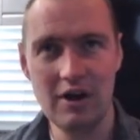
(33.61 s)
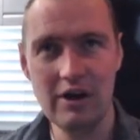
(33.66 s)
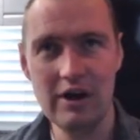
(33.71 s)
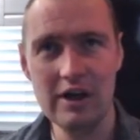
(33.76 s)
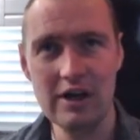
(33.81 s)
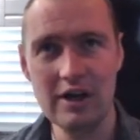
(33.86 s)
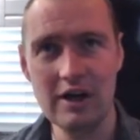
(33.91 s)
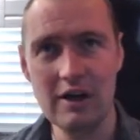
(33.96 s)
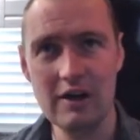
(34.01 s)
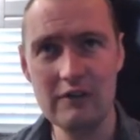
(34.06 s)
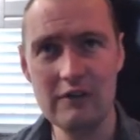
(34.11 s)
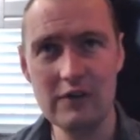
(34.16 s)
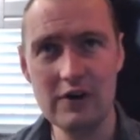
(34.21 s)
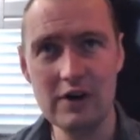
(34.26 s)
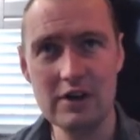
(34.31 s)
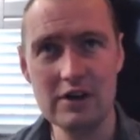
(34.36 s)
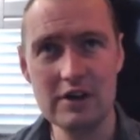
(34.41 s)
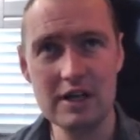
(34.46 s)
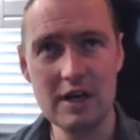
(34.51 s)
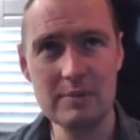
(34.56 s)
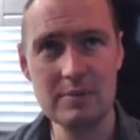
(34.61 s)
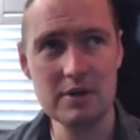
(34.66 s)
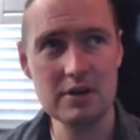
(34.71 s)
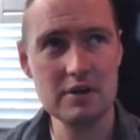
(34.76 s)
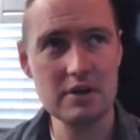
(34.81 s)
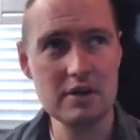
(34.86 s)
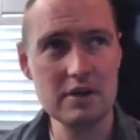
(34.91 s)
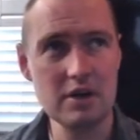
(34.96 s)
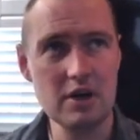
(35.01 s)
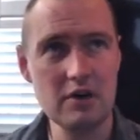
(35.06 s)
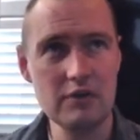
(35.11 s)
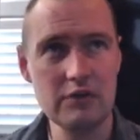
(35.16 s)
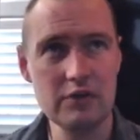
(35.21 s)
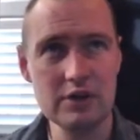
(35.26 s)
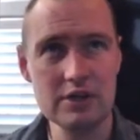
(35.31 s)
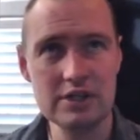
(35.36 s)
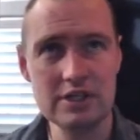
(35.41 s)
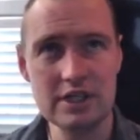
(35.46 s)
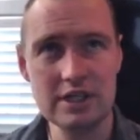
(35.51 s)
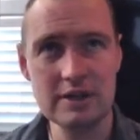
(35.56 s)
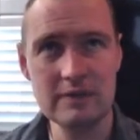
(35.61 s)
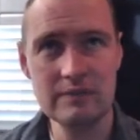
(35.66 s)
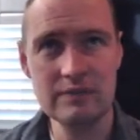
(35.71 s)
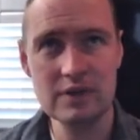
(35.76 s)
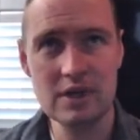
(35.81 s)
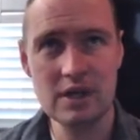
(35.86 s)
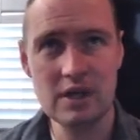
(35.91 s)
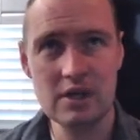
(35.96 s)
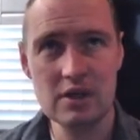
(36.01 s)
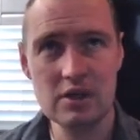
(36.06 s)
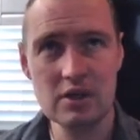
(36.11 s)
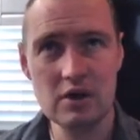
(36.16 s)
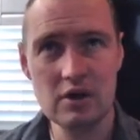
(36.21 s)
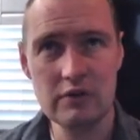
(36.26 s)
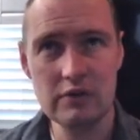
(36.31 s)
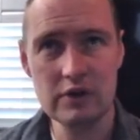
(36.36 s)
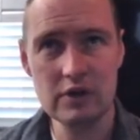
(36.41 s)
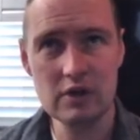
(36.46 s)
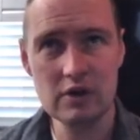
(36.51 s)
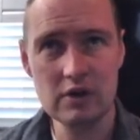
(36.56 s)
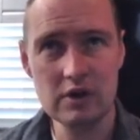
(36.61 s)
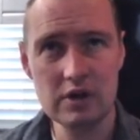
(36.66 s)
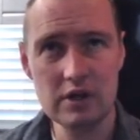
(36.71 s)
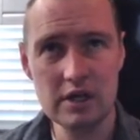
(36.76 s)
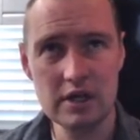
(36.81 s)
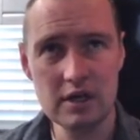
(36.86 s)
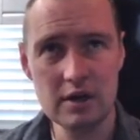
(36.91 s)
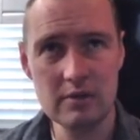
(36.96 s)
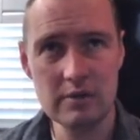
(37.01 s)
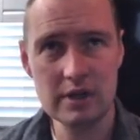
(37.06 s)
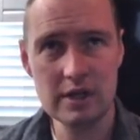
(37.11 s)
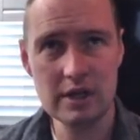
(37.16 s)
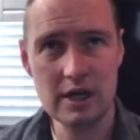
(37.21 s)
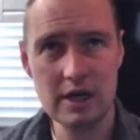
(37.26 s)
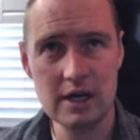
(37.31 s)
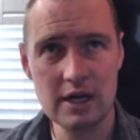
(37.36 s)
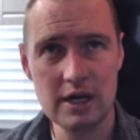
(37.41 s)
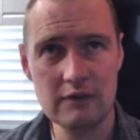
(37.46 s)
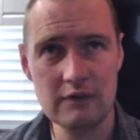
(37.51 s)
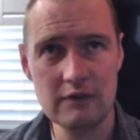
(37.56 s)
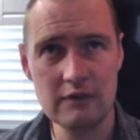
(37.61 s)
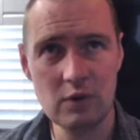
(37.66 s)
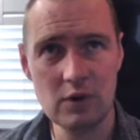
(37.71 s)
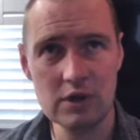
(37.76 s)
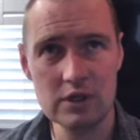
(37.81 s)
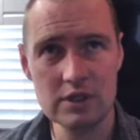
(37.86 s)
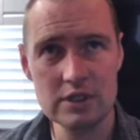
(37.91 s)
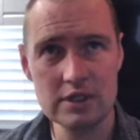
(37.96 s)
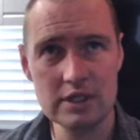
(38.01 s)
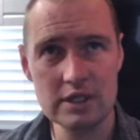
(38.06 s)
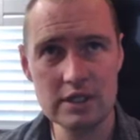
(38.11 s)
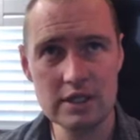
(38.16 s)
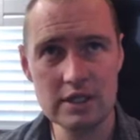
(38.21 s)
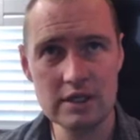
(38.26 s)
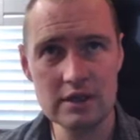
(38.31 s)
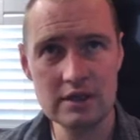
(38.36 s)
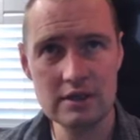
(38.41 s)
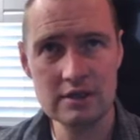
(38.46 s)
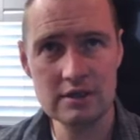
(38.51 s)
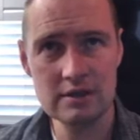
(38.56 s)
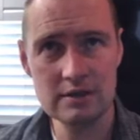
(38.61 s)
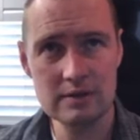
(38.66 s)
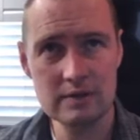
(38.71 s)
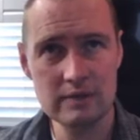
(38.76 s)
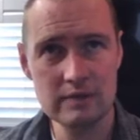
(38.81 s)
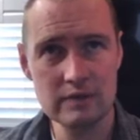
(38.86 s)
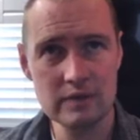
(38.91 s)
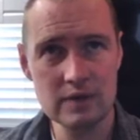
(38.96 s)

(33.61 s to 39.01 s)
All right, our first step is to solve for t. So if you notice here, we got 4t